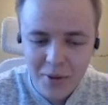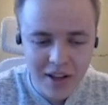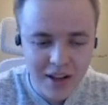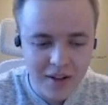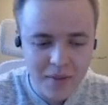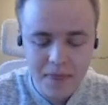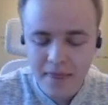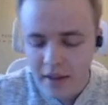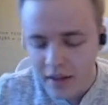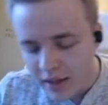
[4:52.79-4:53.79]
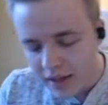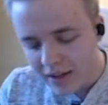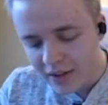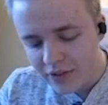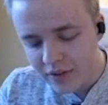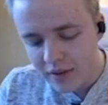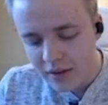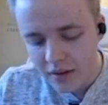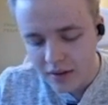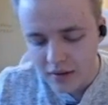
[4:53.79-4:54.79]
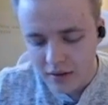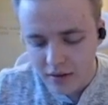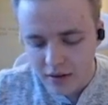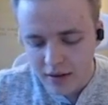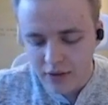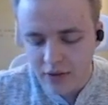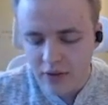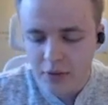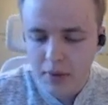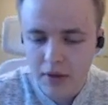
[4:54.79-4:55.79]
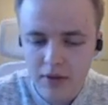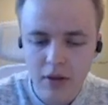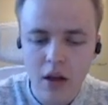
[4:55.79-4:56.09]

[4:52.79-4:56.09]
do I? Is it it's the space.